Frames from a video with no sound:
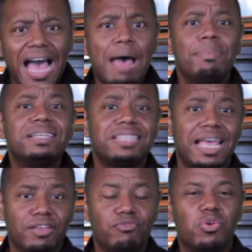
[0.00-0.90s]
I'm
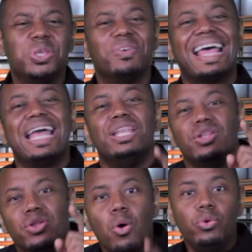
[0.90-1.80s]
excited for you, and I
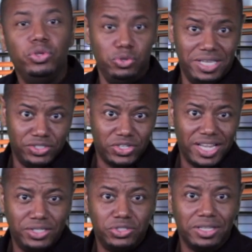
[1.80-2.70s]
know you can
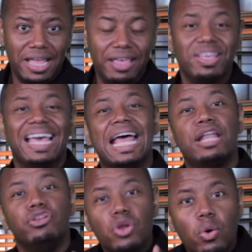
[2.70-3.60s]
change your life, and
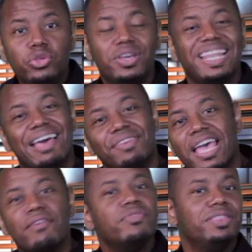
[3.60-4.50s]
I know you can have
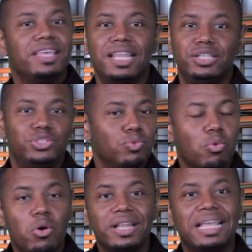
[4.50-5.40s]
everything that you
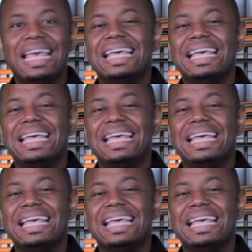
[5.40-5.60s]
want.